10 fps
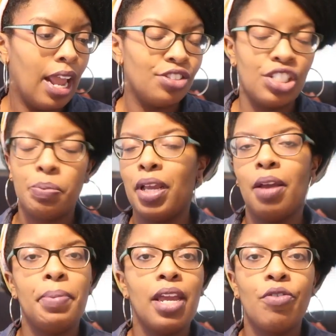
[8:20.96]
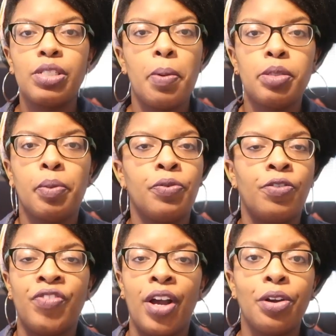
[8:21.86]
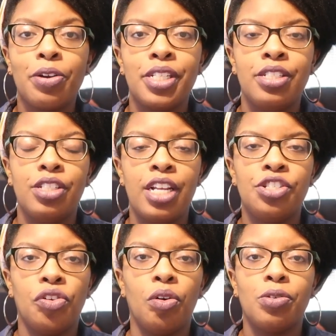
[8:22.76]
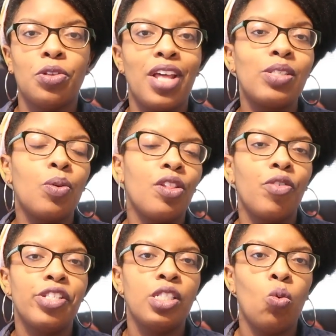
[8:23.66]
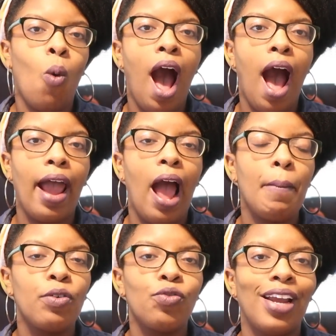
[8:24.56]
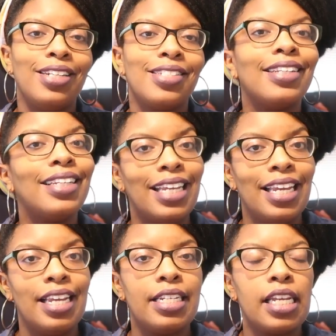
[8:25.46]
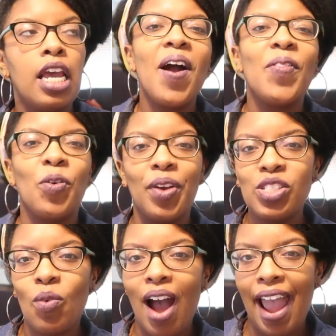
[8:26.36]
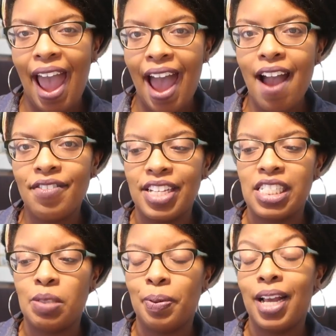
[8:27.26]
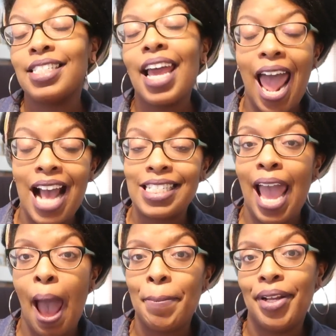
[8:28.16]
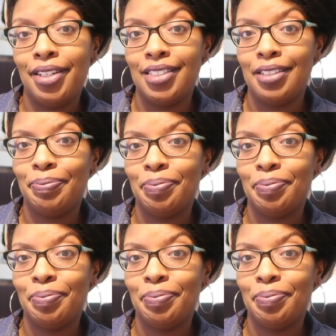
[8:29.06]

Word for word: just being responsible for failures in general. So that's one of the reasons why I'm afraid to lead. The reason why I have this is because that has happened